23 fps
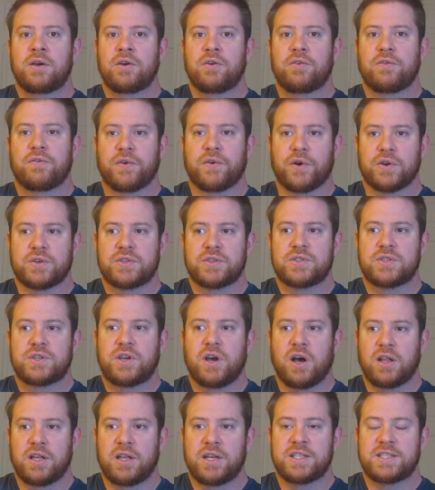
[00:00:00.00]
first
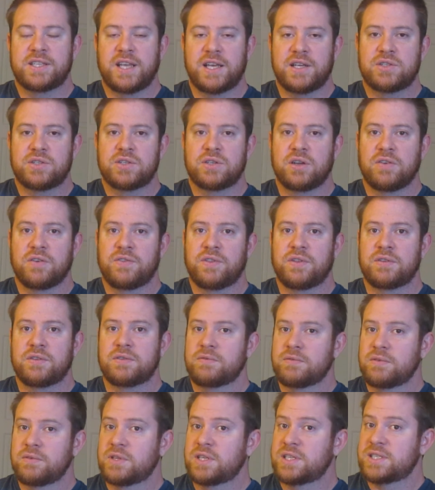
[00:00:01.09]
colonization of
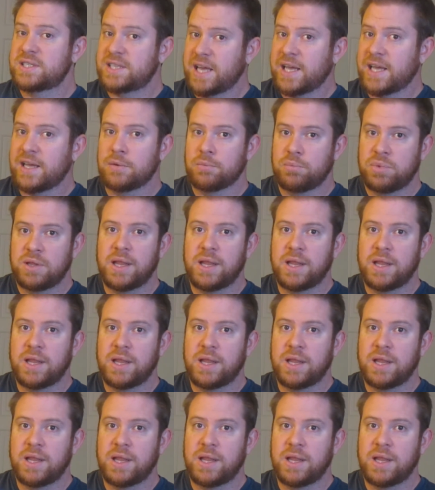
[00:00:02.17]
the second